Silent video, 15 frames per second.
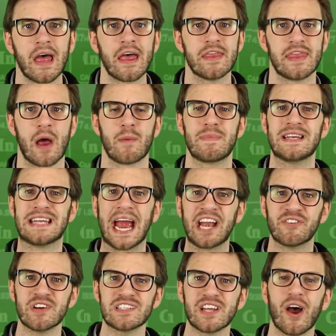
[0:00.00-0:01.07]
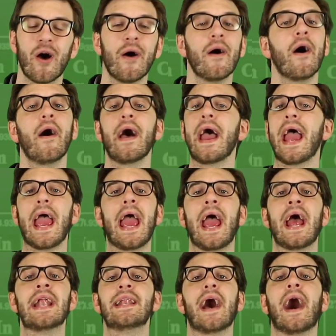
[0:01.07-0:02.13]
That would be dangerous
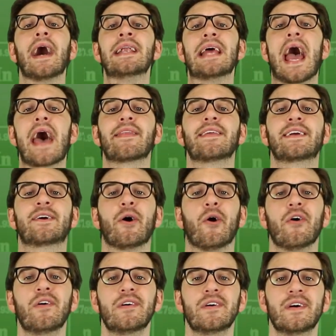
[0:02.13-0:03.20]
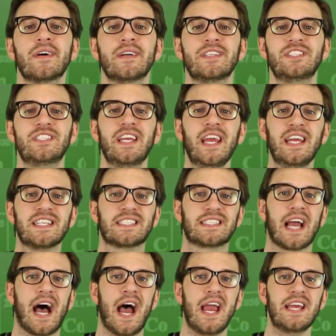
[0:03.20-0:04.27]
and unethical. Jeez,
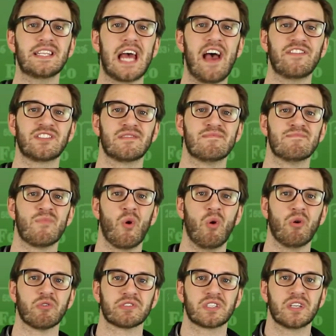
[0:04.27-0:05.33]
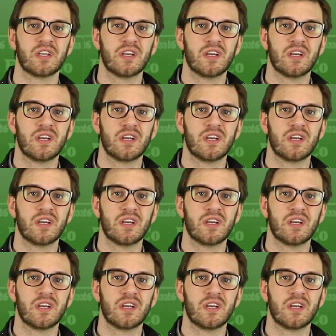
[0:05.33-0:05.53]
guys, have some morals.